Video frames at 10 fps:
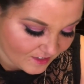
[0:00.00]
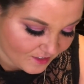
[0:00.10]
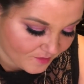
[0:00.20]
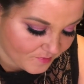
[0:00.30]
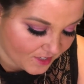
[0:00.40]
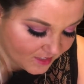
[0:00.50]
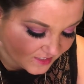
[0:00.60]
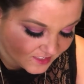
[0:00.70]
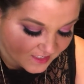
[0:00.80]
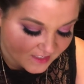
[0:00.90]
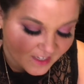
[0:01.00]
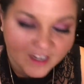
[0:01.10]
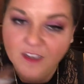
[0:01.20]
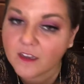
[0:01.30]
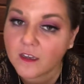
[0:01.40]
And this is
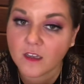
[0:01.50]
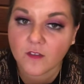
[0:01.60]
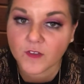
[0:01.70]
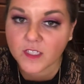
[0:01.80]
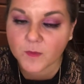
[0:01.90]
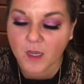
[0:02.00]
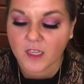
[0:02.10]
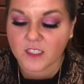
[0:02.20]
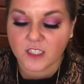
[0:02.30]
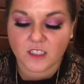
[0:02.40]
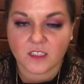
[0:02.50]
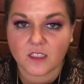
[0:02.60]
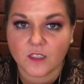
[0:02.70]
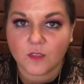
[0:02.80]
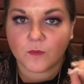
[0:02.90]
a face wash,
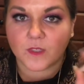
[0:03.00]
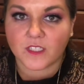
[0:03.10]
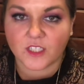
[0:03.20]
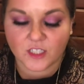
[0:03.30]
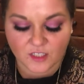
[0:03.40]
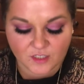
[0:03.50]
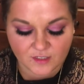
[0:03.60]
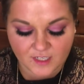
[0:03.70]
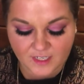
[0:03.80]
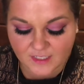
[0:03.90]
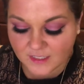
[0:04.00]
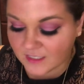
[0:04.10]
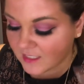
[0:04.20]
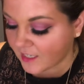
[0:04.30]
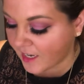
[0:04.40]
which
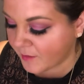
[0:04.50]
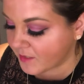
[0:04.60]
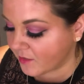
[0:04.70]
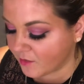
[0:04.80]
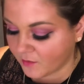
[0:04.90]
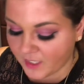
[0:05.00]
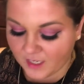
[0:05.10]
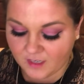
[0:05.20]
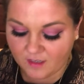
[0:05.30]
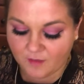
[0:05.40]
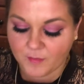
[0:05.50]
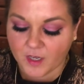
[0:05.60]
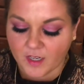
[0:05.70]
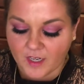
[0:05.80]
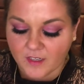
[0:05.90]
is absolutely
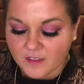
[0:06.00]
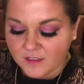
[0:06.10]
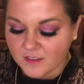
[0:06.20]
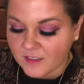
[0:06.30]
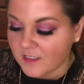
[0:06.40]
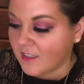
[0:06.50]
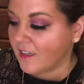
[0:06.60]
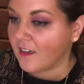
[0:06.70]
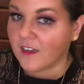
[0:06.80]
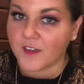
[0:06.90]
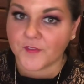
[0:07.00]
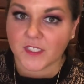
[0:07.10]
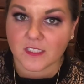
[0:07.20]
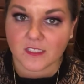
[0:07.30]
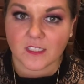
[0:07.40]
pertinent.
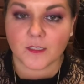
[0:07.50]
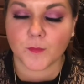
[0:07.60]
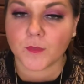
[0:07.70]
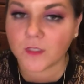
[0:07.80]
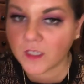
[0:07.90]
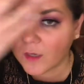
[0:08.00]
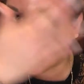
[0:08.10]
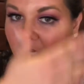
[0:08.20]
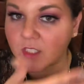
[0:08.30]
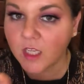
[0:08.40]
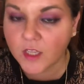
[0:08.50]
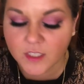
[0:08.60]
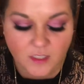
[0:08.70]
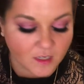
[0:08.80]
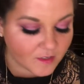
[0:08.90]
Obviously, I gotta wash all
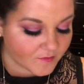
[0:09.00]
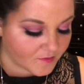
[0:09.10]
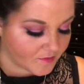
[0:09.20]
this off.